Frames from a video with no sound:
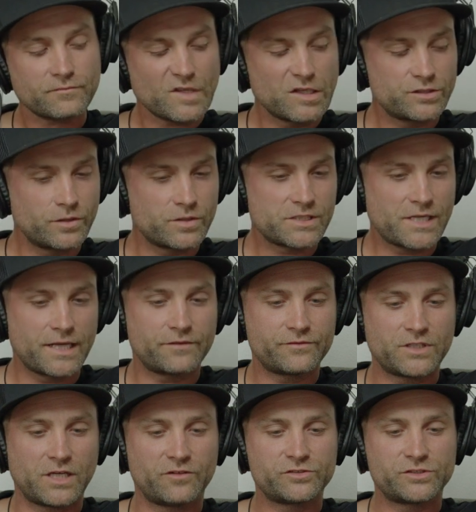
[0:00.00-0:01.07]
So it was kind of
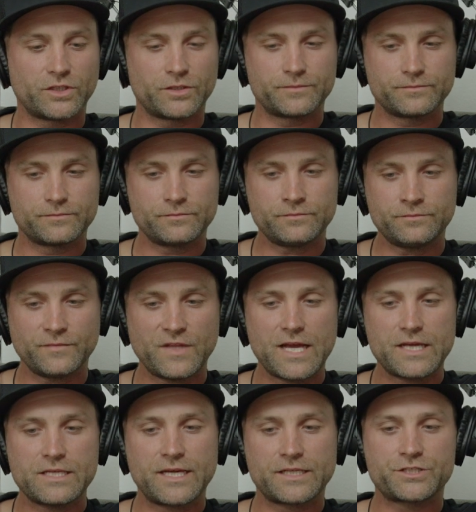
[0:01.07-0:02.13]
tough. So
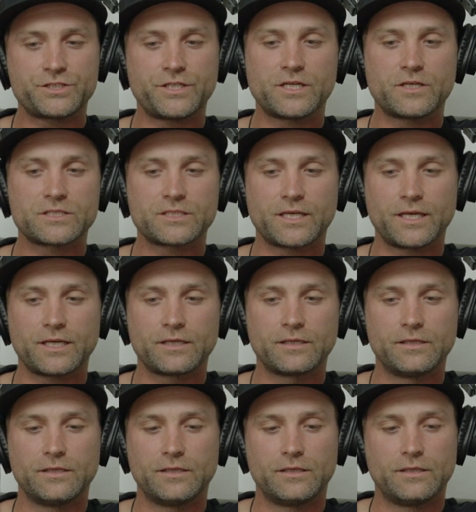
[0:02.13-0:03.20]
that next year, I was like,
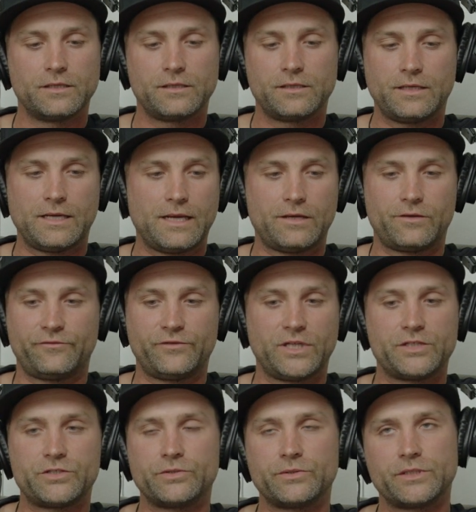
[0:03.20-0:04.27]
I don't feel
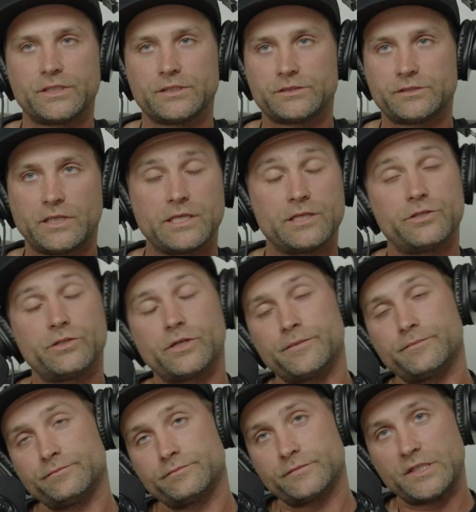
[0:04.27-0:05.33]
like doing it. So I didn't do
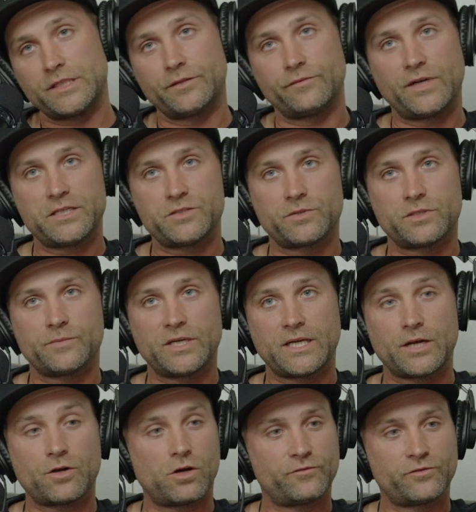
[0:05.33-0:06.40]
it. I didn't race with him. I
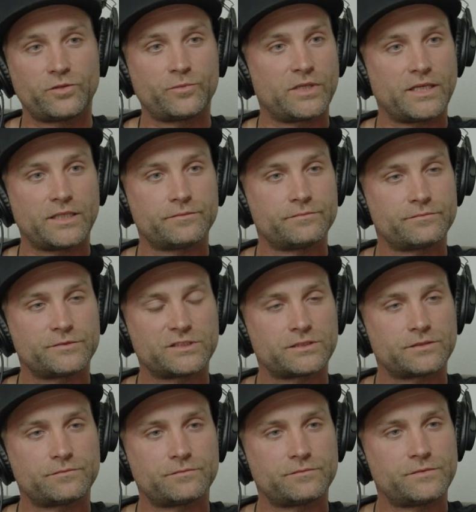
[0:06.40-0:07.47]
got offered, but I
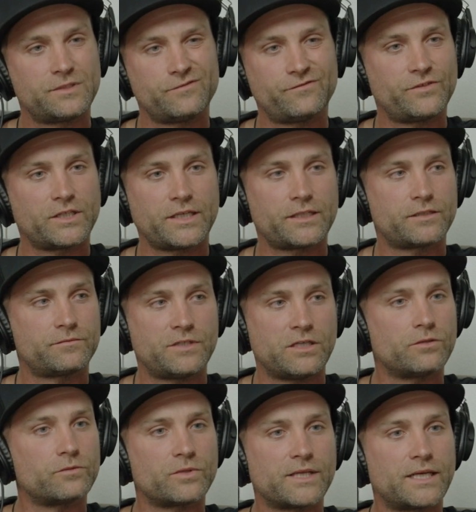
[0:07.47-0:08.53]
just didn't feel like
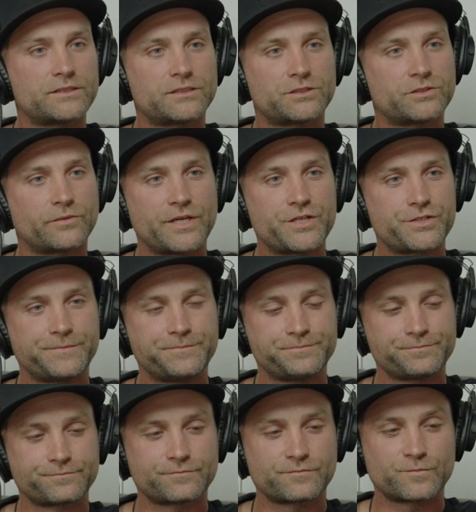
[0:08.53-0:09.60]
dealing with that situation.
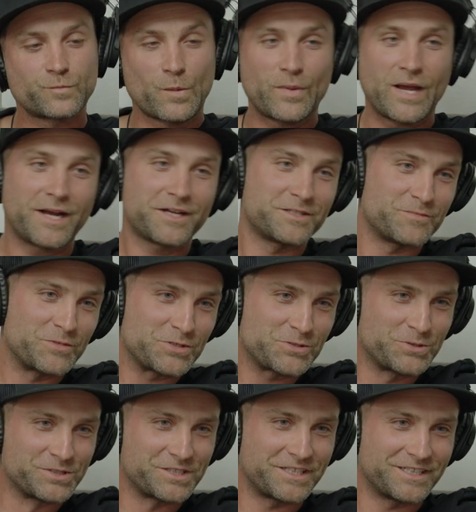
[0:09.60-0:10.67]
Went back and did more
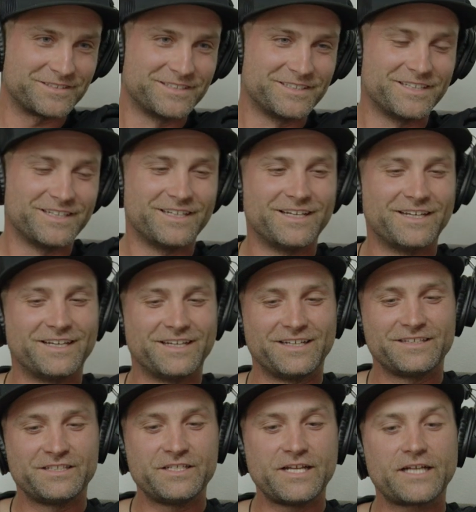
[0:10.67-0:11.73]
schools again.
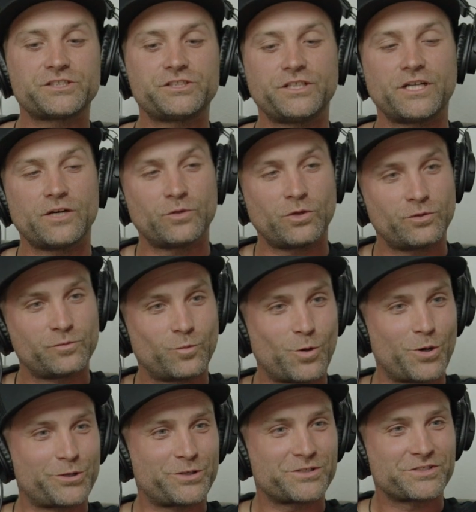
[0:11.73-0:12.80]
The next year, I rode
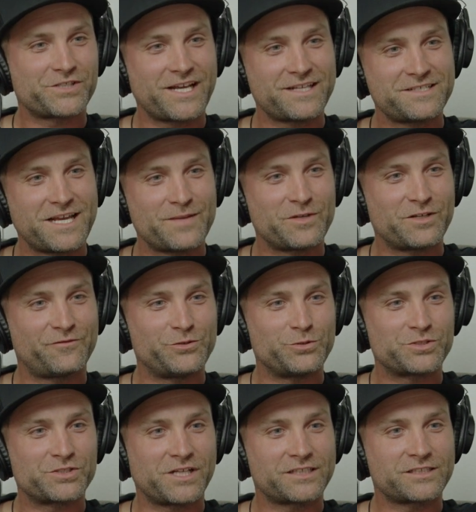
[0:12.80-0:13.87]
Walters KTM at a few
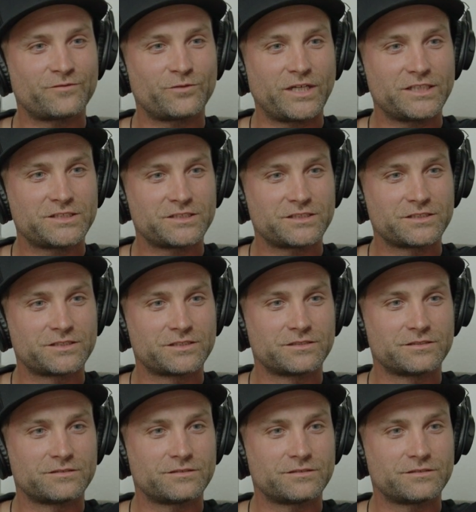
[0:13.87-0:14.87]
selective races.